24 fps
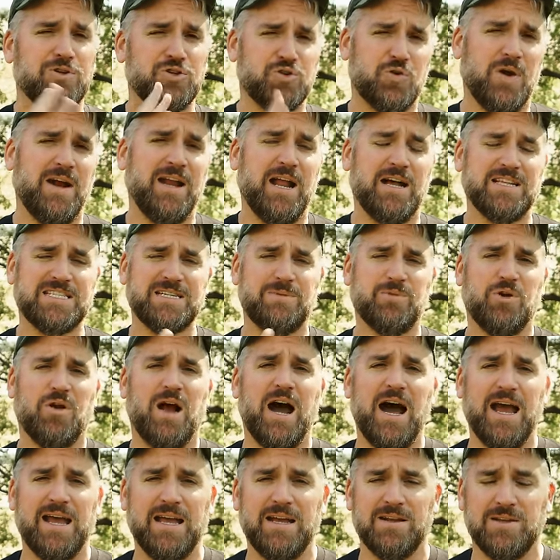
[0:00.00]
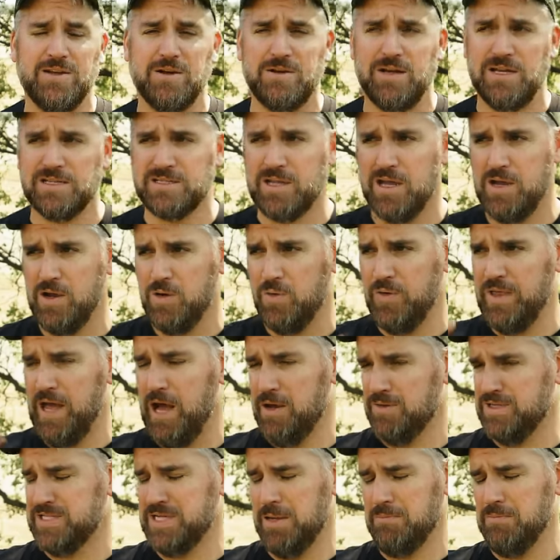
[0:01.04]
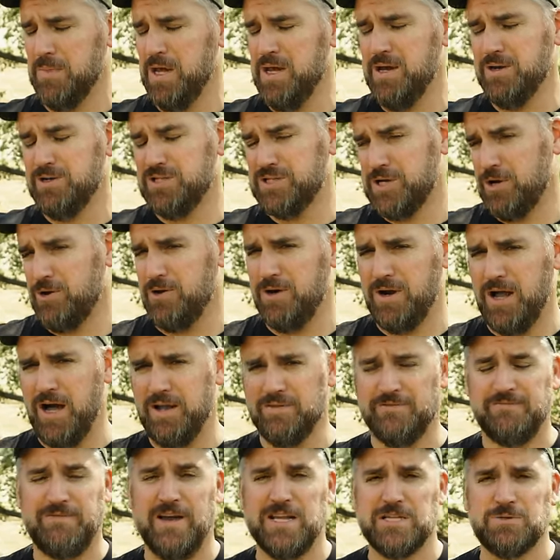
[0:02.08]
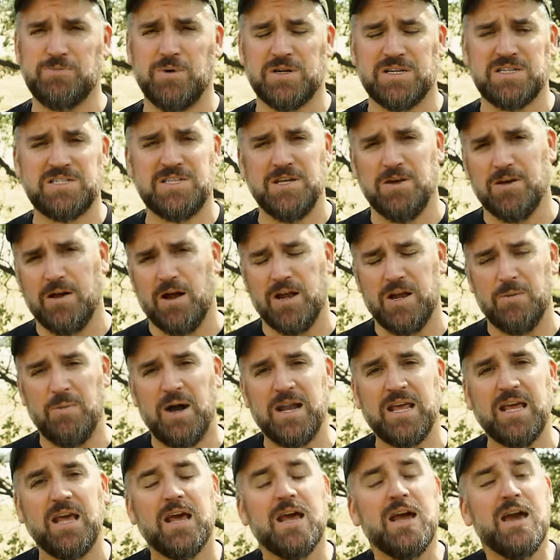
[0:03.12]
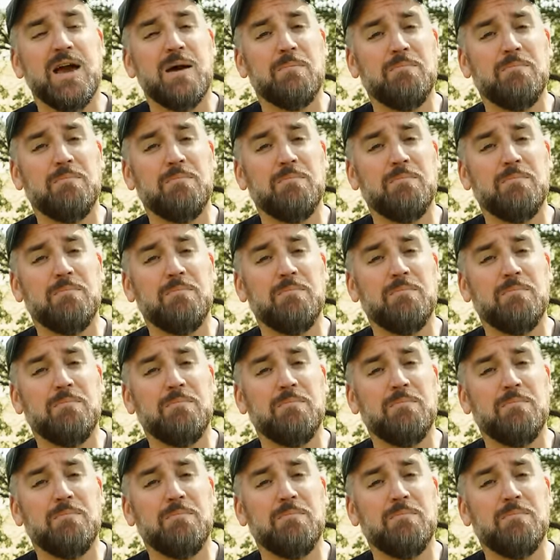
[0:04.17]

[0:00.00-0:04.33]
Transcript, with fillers: or trade out some of your high-end goodies without some turd on Facebook stealing all your money,